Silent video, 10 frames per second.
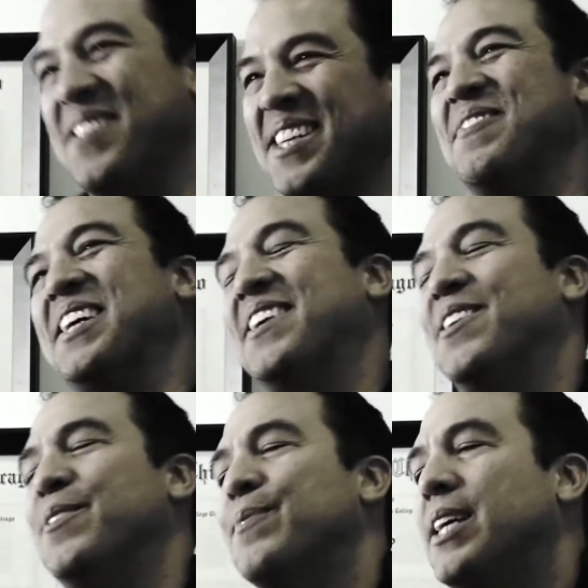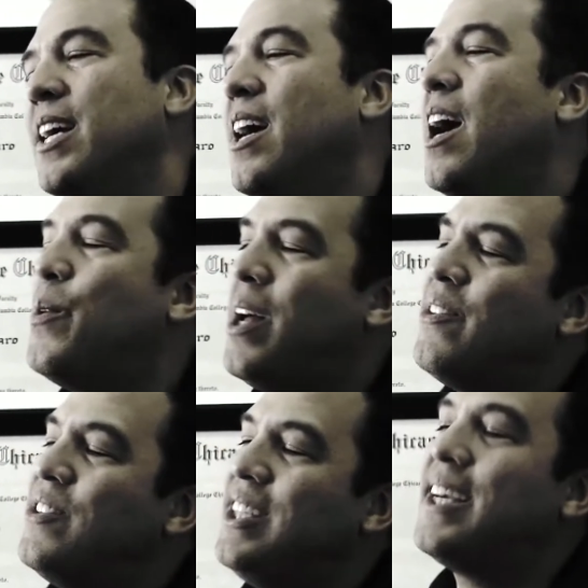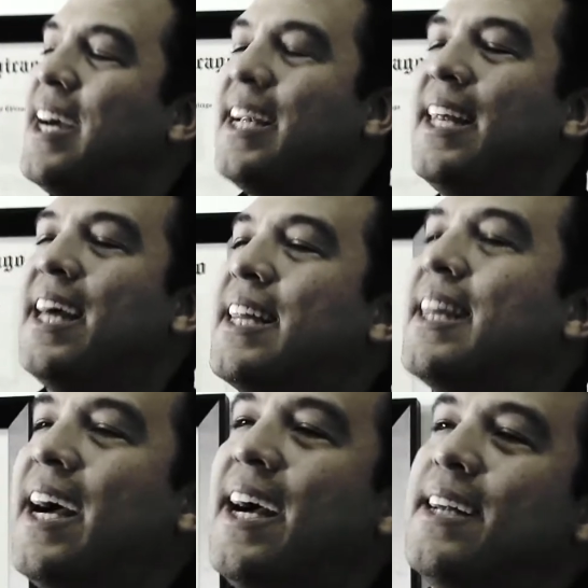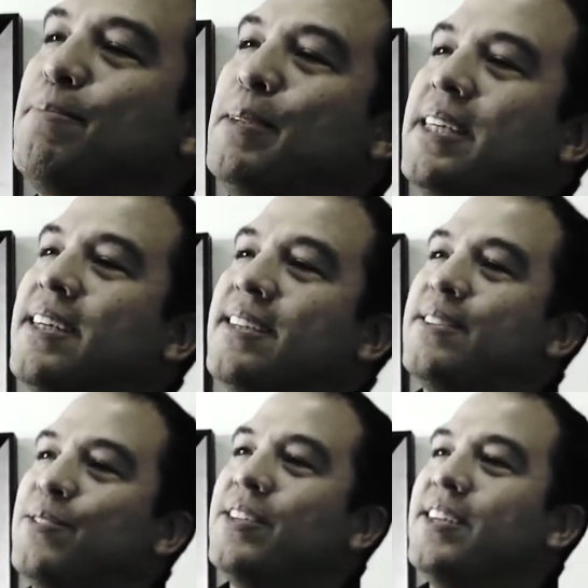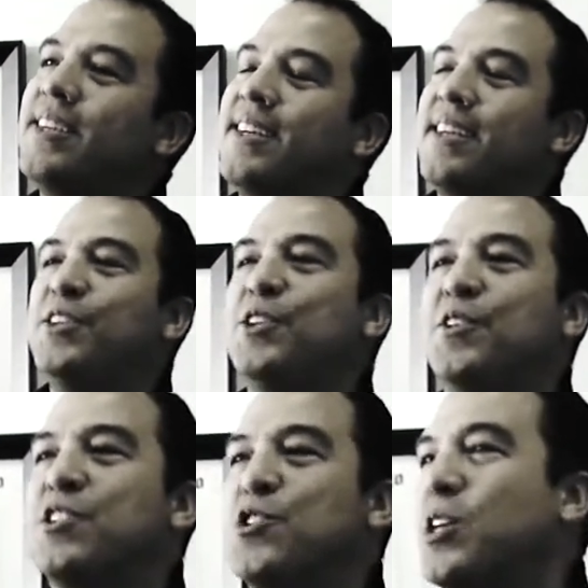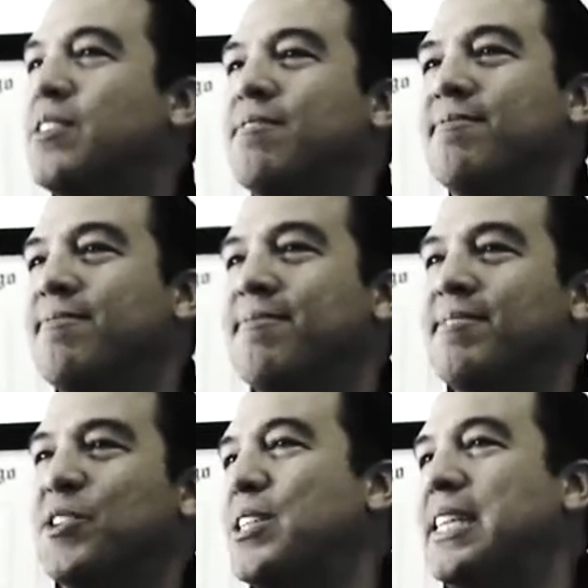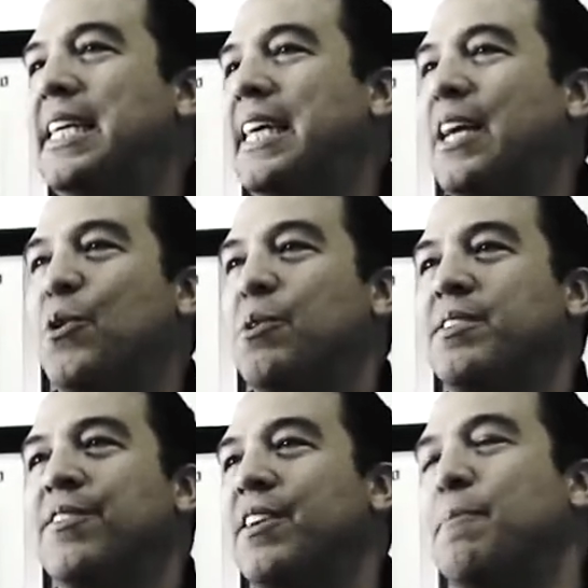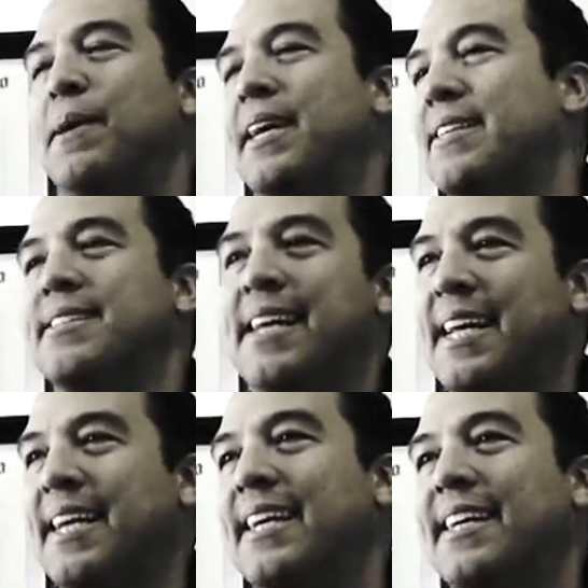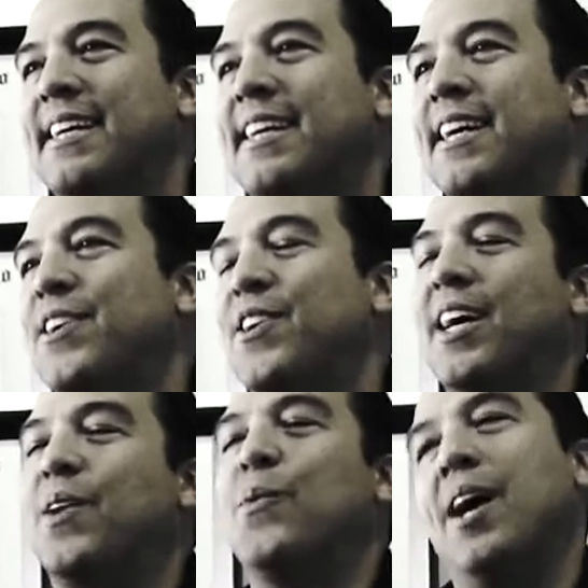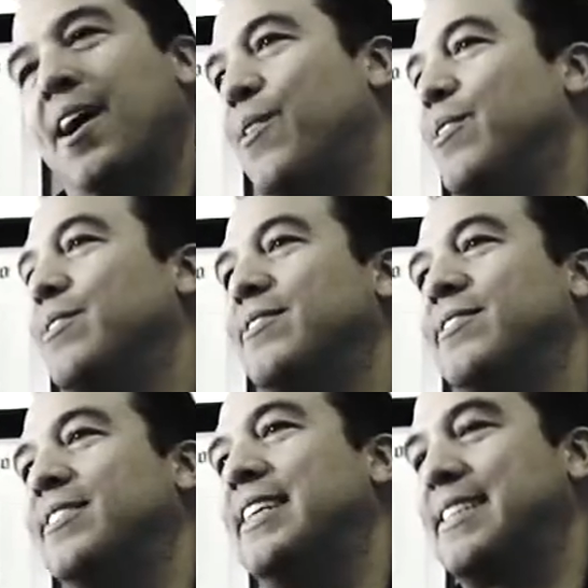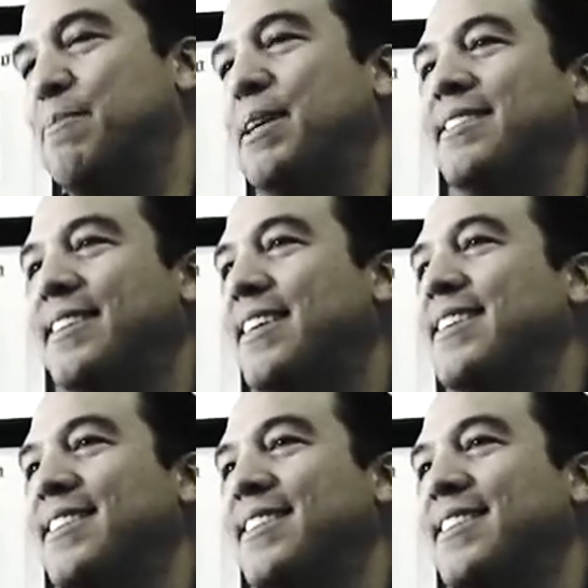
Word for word: kid might go, well, I really kind of like that because it really, you know, they start critiquing or developing an aesthetic, and you're like, wow, that's amazing.